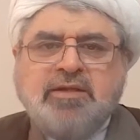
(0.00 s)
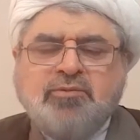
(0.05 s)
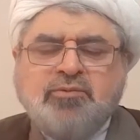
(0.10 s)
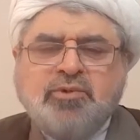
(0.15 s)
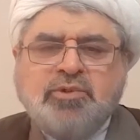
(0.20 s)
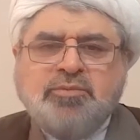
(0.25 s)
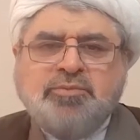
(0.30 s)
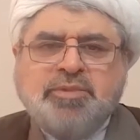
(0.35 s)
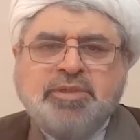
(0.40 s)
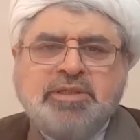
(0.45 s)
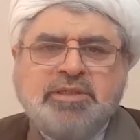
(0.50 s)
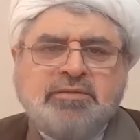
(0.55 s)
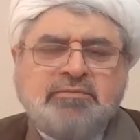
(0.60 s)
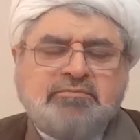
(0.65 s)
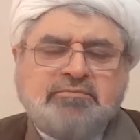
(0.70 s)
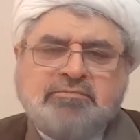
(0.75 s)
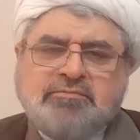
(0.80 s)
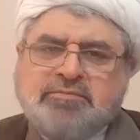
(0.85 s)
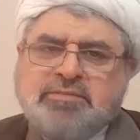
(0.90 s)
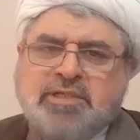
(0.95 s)
they will
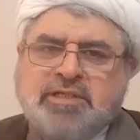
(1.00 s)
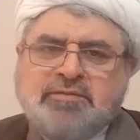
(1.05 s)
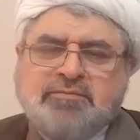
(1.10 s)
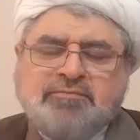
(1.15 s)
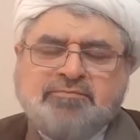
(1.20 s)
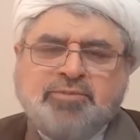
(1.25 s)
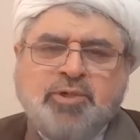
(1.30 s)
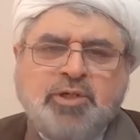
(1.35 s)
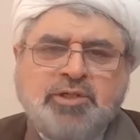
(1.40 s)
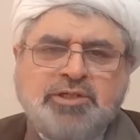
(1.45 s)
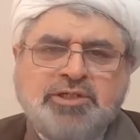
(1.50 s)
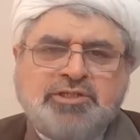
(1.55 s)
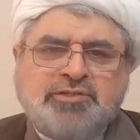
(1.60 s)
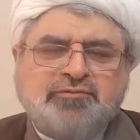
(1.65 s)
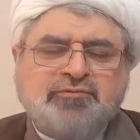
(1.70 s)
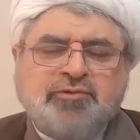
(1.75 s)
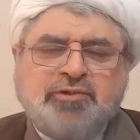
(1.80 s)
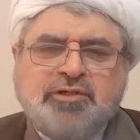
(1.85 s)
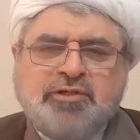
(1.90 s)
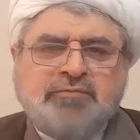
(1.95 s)
be
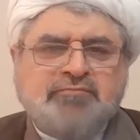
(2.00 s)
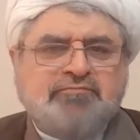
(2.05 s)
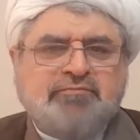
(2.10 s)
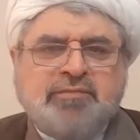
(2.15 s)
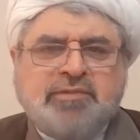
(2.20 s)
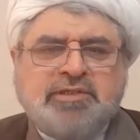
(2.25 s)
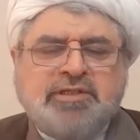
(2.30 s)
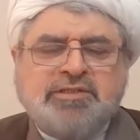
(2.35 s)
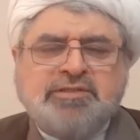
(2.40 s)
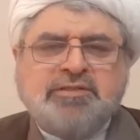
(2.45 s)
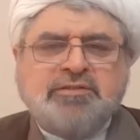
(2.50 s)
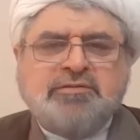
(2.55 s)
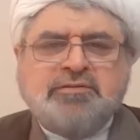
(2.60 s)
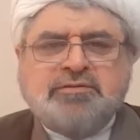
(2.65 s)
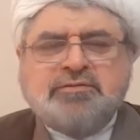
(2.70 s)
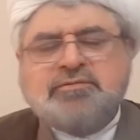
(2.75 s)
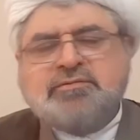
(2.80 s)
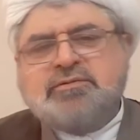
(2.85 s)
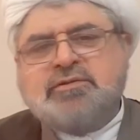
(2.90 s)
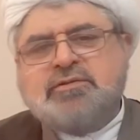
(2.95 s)
punished for a
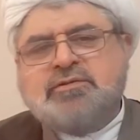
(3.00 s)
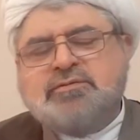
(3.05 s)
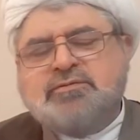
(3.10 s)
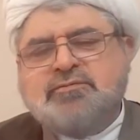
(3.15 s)
little